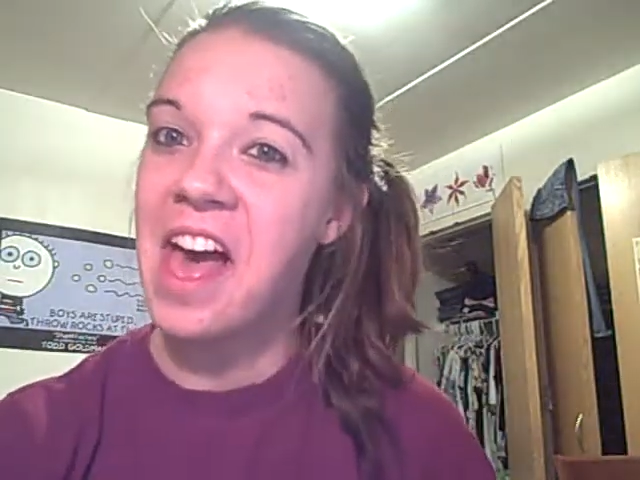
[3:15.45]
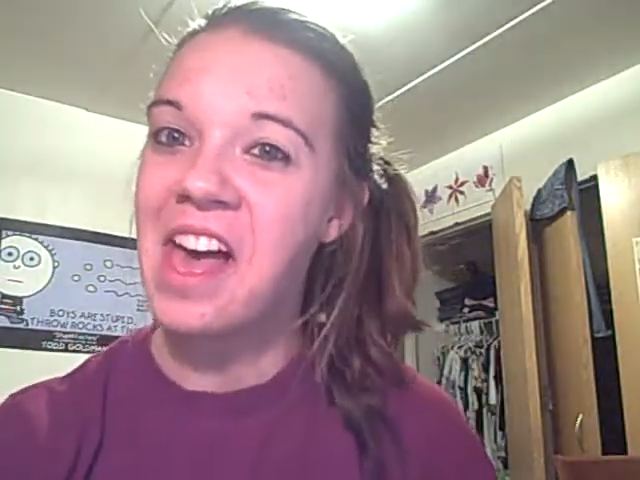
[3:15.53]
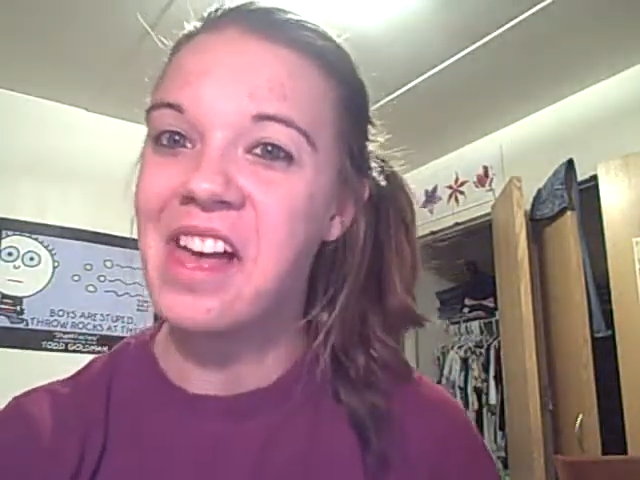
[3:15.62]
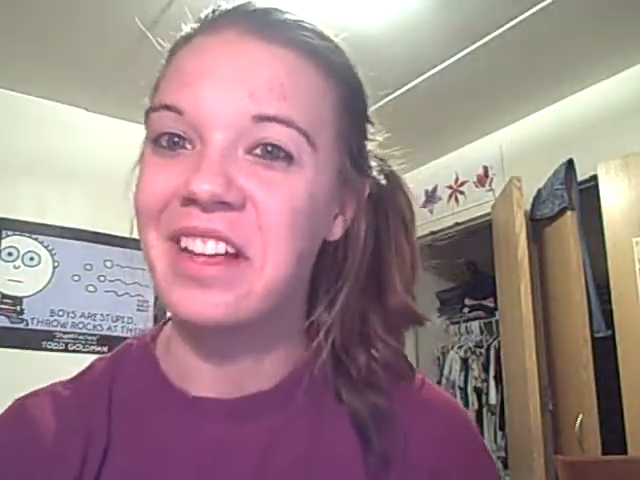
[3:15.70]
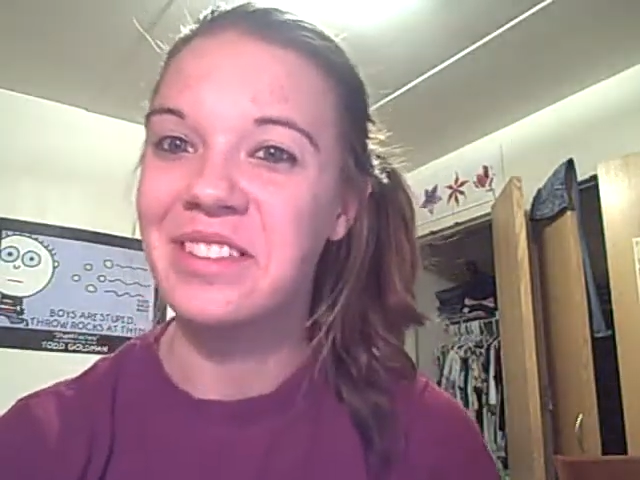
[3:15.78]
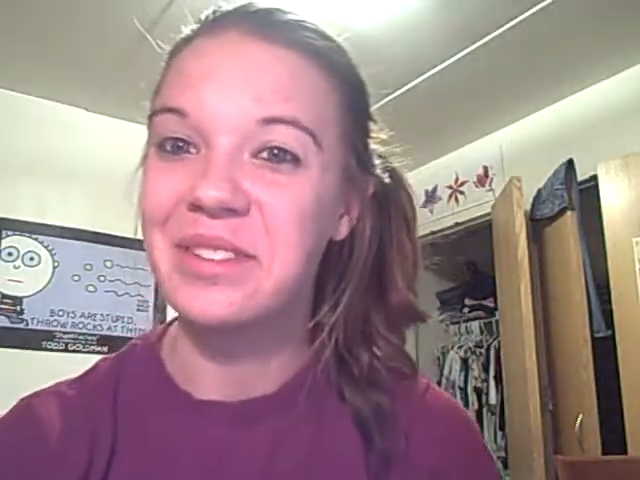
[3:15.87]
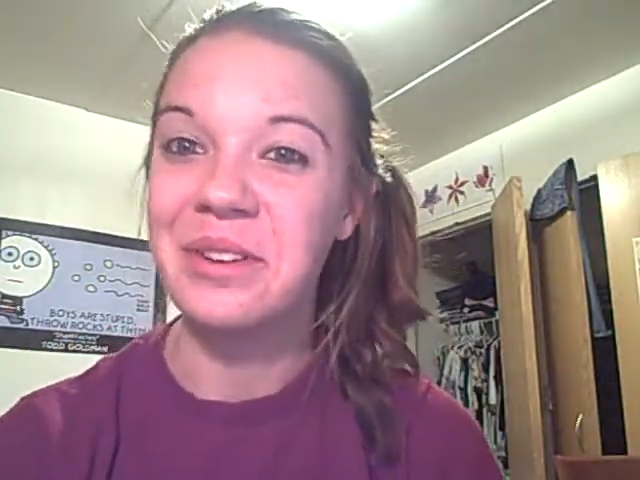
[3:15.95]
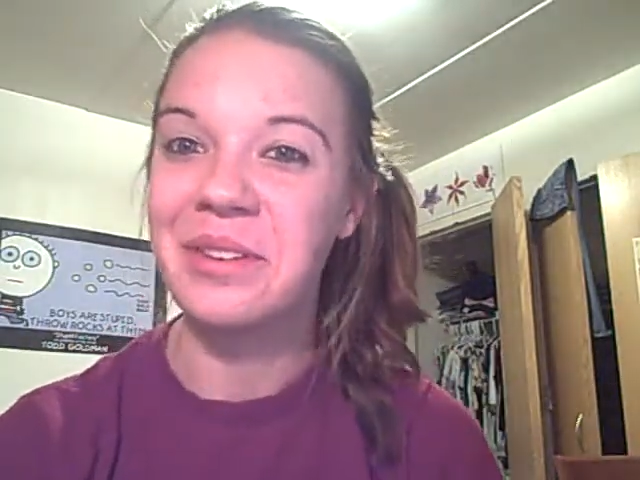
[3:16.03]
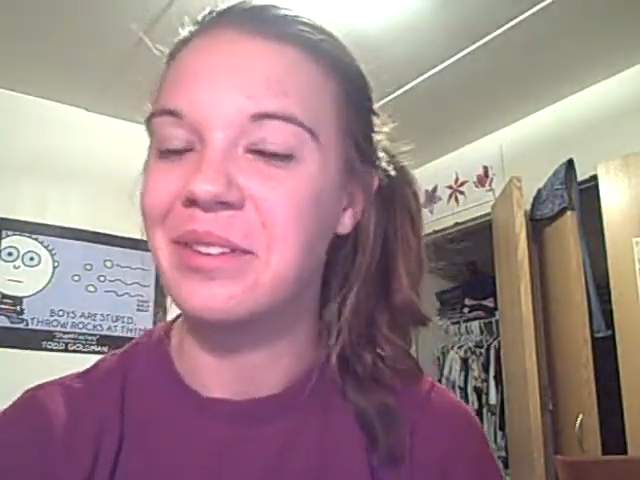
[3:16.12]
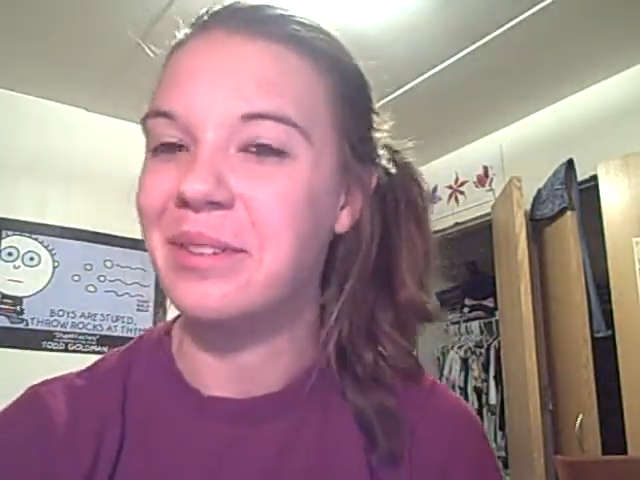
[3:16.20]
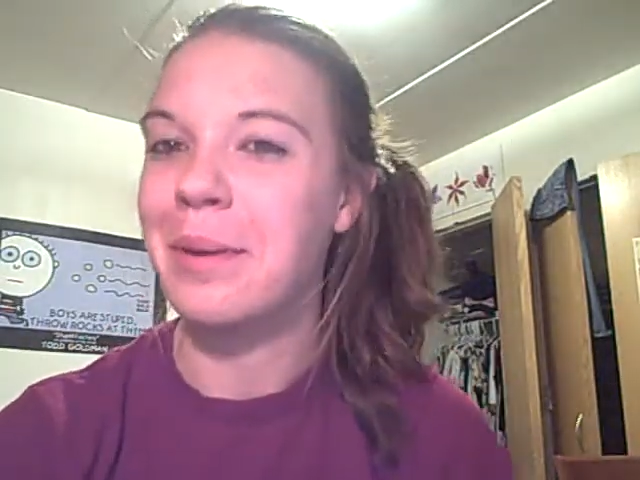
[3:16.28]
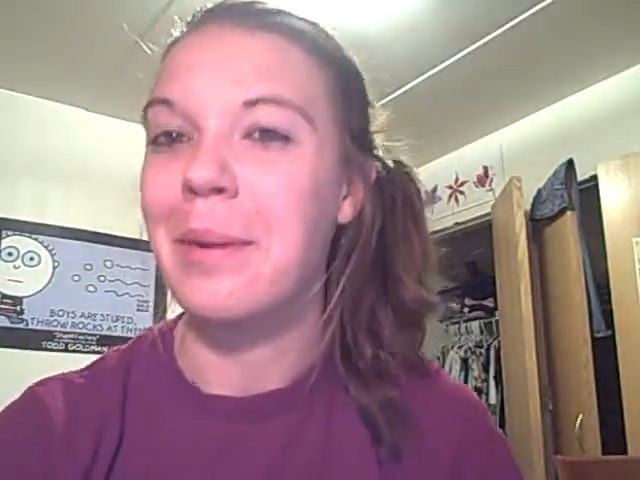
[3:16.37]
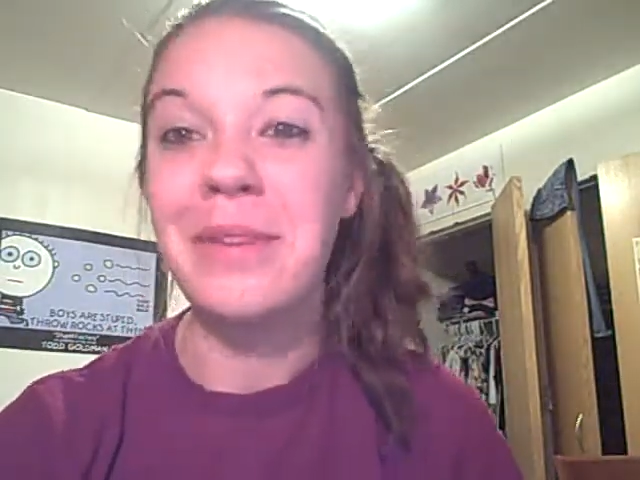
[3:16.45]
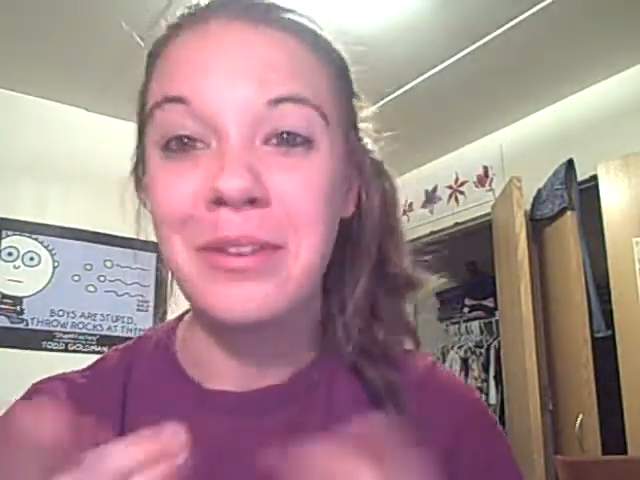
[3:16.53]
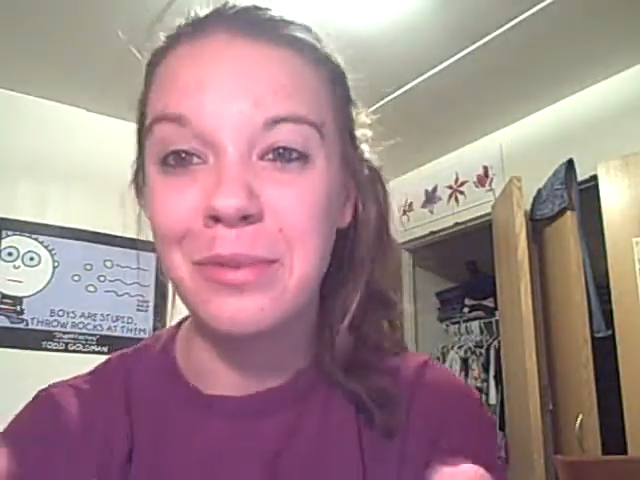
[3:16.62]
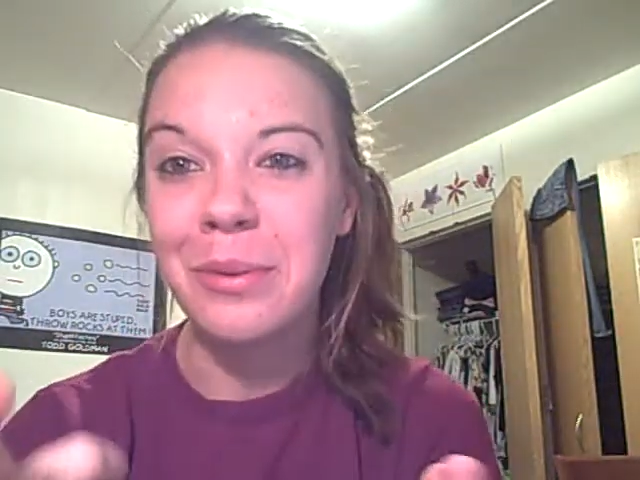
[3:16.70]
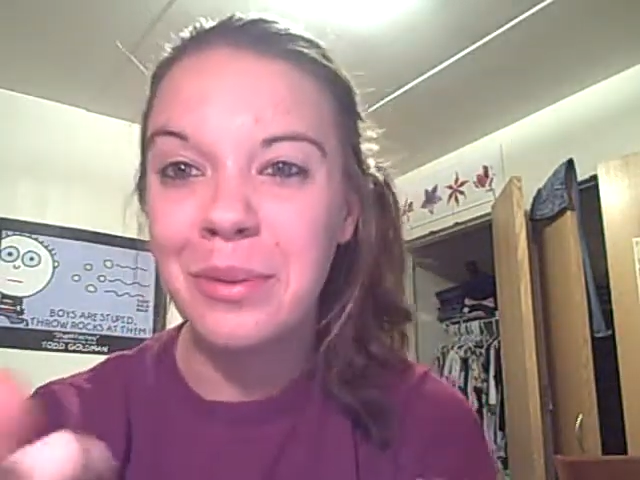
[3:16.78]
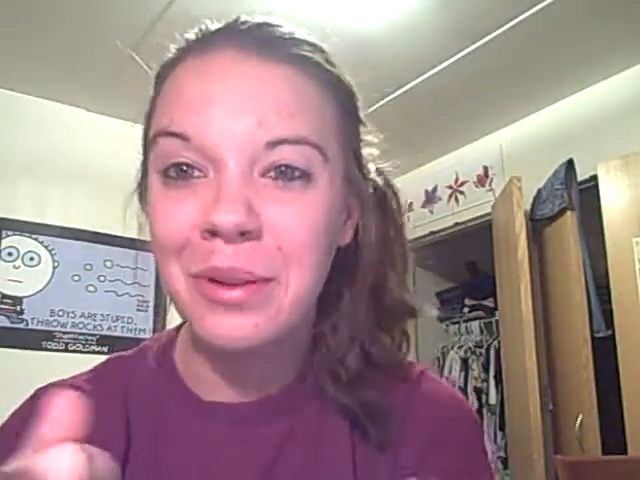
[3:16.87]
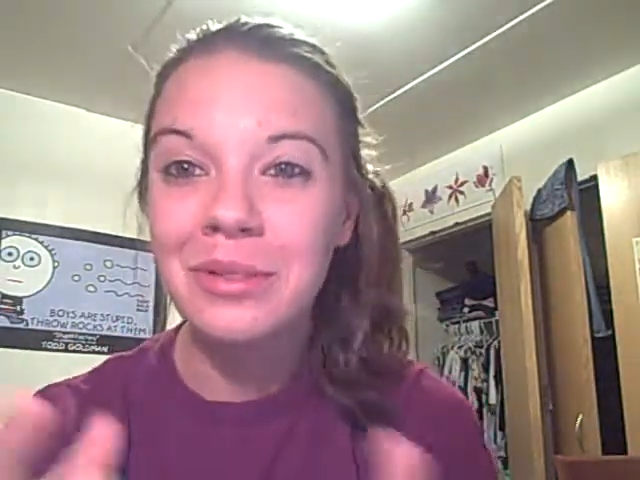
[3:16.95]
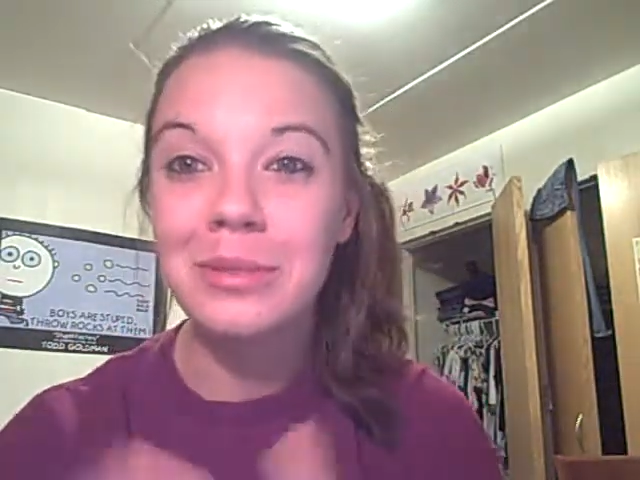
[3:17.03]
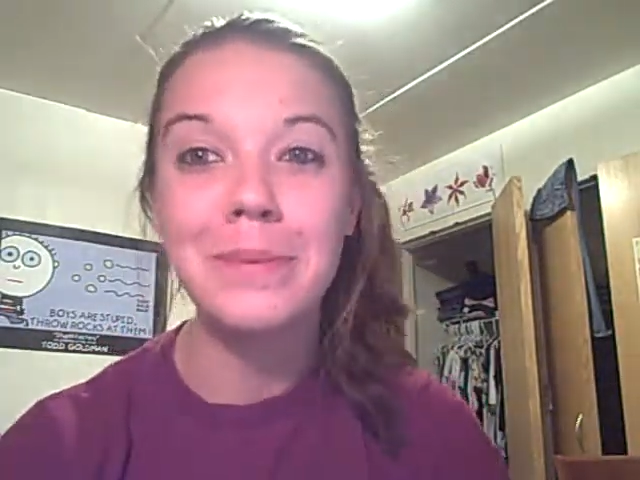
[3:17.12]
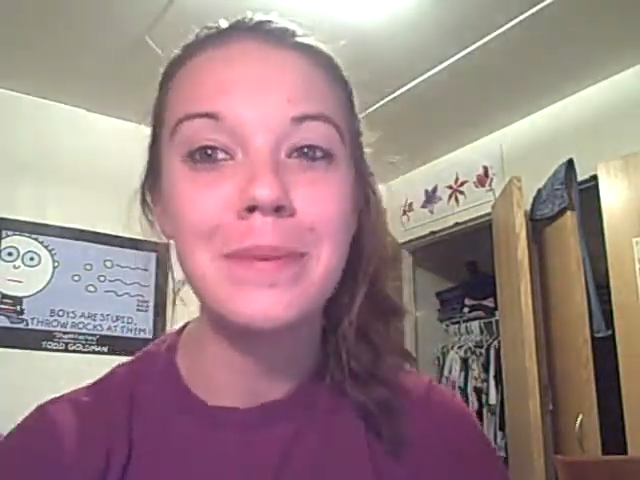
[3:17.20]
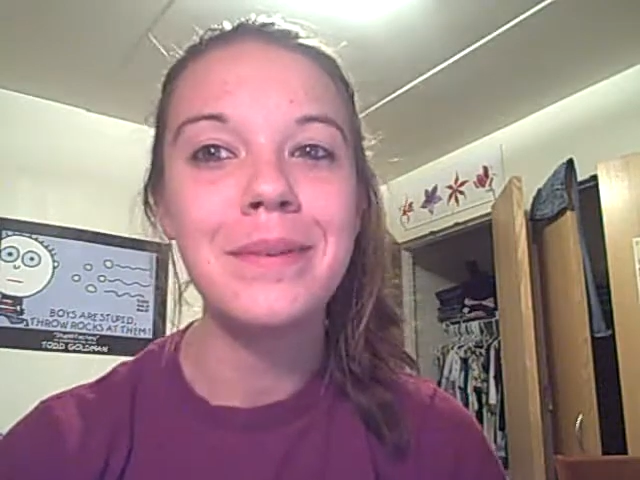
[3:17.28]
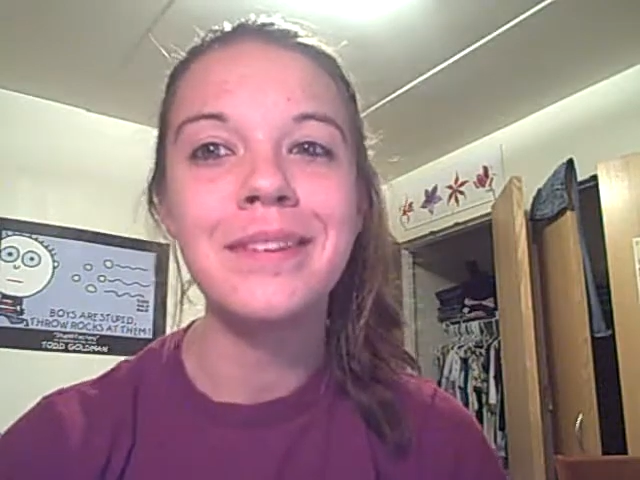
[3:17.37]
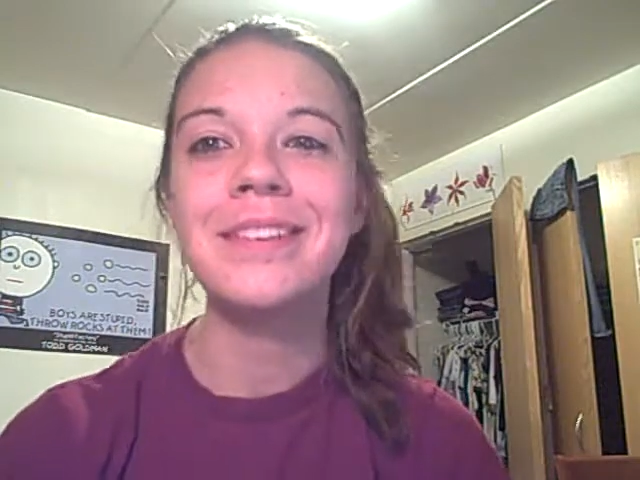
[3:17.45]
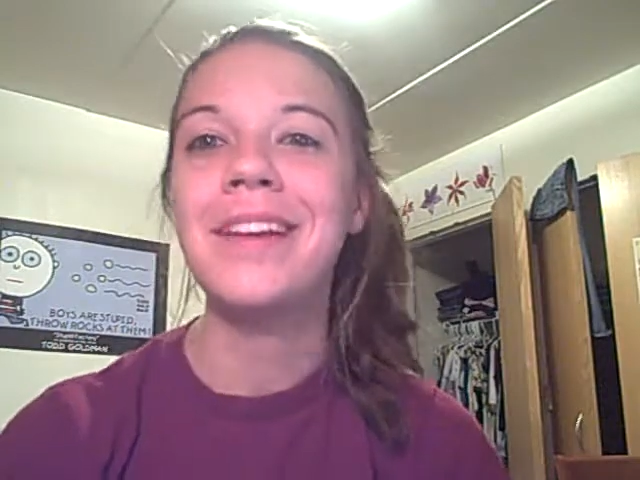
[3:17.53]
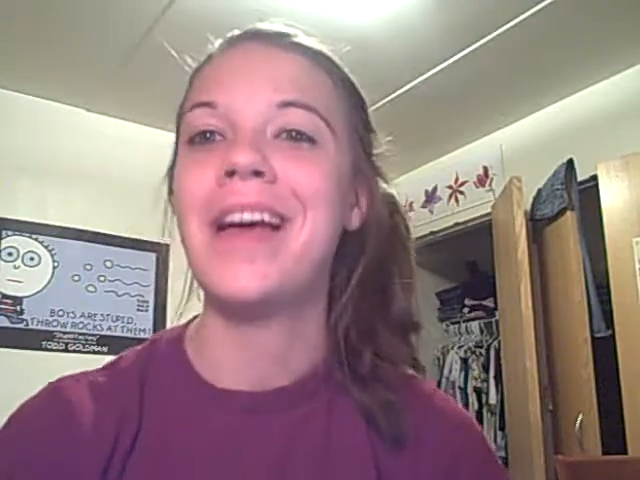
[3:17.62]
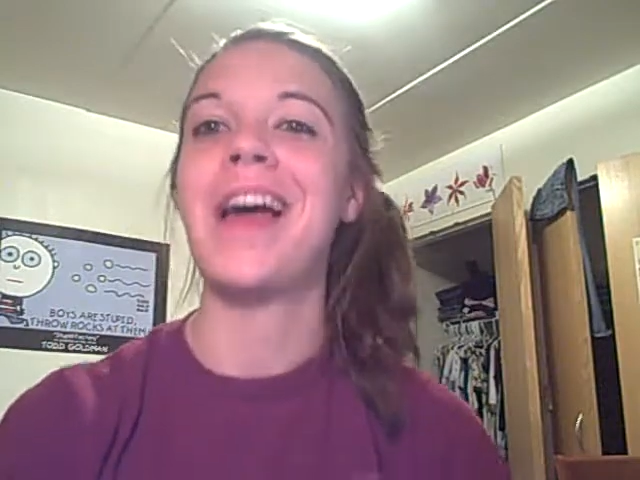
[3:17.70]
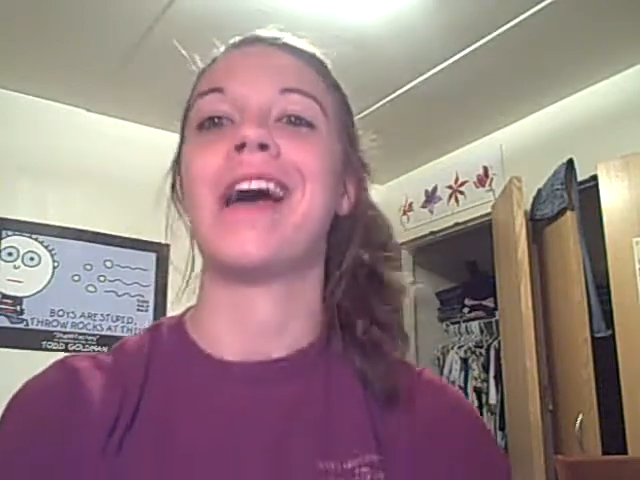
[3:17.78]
And so, I mean, if you're one of those people,